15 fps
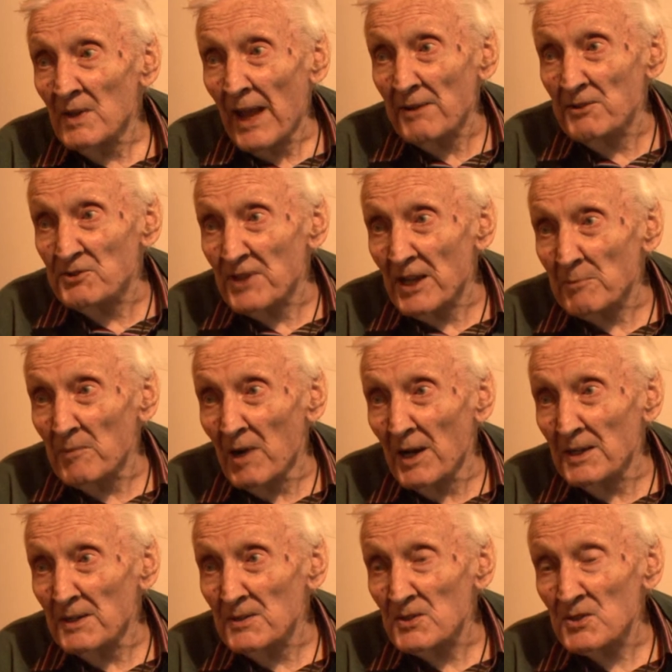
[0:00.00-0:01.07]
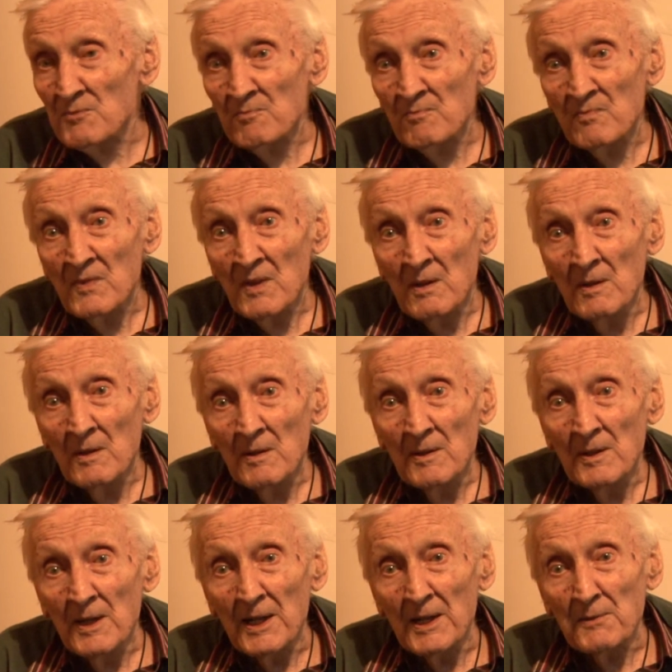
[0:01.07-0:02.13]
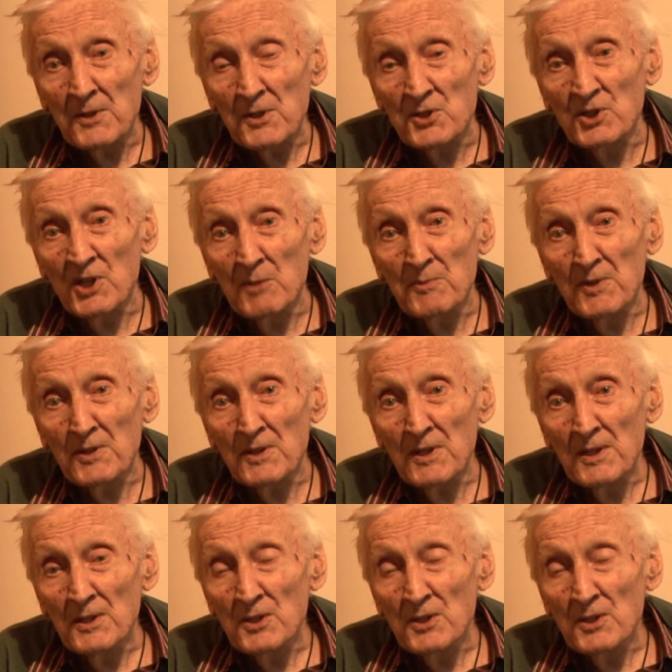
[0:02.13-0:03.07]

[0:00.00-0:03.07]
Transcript: anti-tank mines, and the German